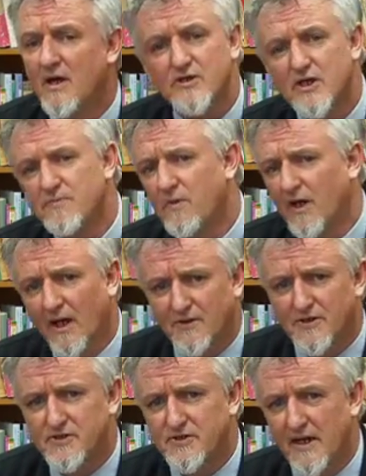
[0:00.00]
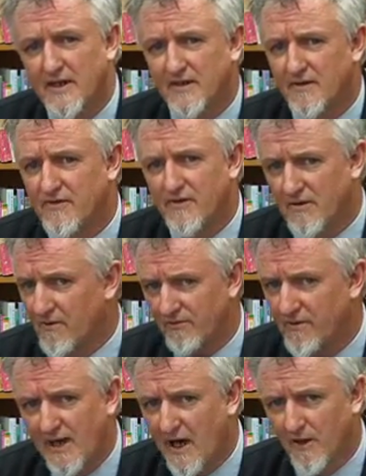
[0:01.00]
just by understanding the
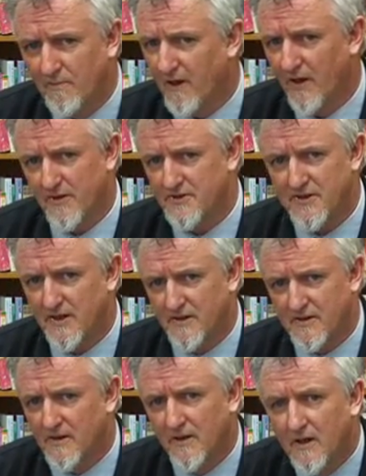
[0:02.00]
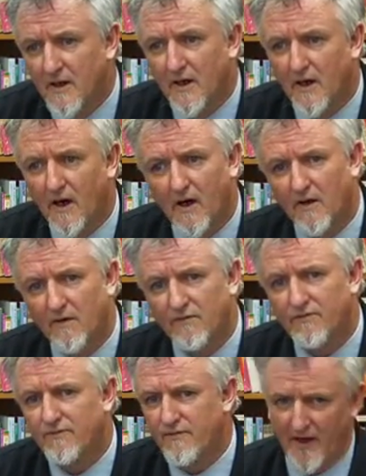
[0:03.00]
realpolitik
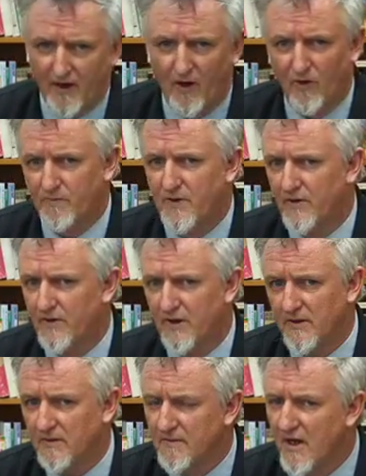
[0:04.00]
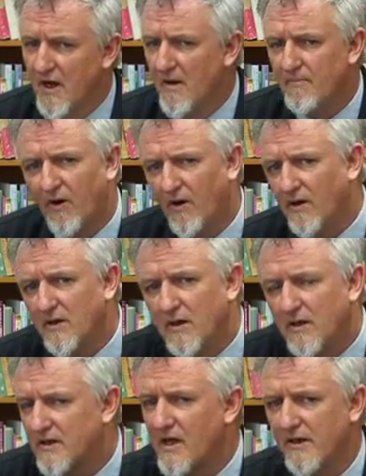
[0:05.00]
of that whole period, by
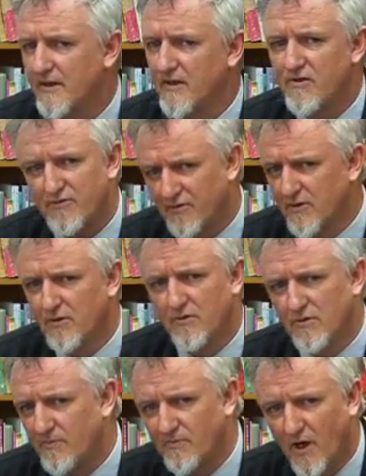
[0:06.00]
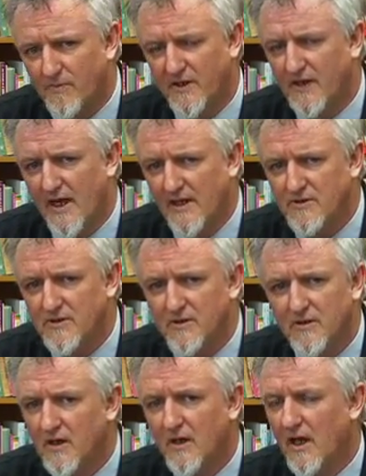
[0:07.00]
cutting through the
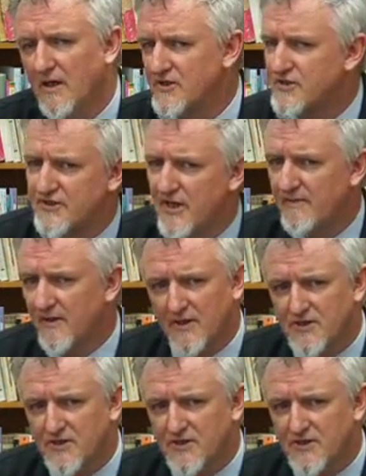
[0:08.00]
propaganda and stepping